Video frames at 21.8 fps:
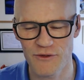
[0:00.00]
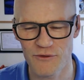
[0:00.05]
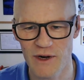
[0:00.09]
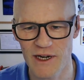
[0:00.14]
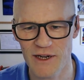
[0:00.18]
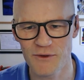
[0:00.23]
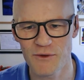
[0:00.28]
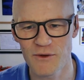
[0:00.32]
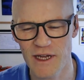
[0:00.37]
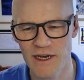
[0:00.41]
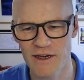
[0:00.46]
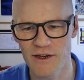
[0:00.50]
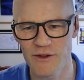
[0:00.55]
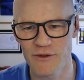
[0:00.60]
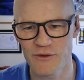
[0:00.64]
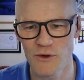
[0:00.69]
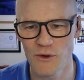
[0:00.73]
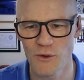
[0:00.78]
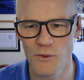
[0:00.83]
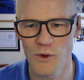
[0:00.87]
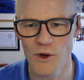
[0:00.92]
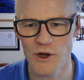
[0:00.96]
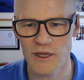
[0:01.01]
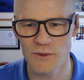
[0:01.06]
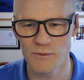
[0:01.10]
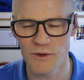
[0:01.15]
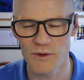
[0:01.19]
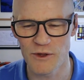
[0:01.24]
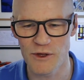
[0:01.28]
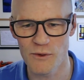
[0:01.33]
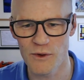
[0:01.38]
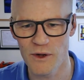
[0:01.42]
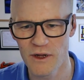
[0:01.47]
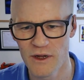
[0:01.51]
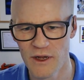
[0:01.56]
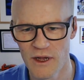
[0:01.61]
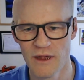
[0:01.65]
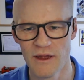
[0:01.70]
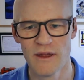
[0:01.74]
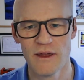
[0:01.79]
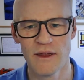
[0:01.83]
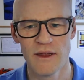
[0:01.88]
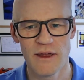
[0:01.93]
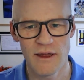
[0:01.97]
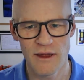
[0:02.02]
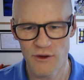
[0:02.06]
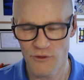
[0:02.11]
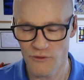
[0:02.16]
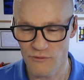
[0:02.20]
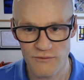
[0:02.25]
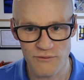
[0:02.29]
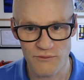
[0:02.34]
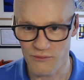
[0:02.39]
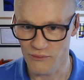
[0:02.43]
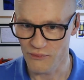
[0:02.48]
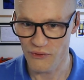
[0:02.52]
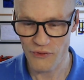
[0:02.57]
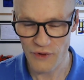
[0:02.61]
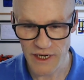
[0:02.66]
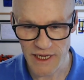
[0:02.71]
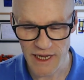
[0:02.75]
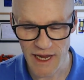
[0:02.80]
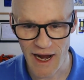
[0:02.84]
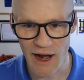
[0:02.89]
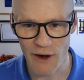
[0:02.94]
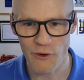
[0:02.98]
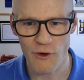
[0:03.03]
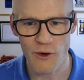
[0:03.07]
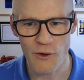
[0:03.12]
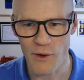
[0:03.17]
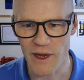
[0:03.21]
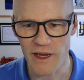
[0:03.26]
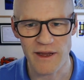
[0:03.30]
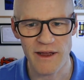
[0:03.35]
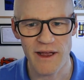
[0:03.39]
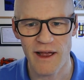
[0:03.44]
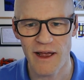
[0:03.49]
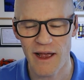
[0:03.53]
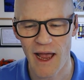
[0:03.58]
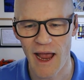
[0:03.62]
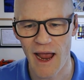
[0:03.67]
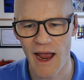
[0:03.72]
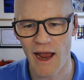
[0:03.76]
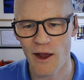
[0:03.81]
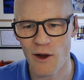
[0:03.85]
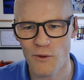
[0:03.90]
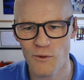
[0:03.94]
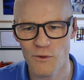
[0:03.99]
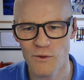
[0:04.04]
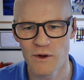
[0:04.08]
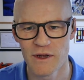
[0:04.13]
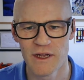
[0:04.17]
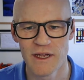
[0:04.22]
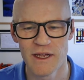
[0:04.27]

radical candidates who are working with you, are pretty harrowing. How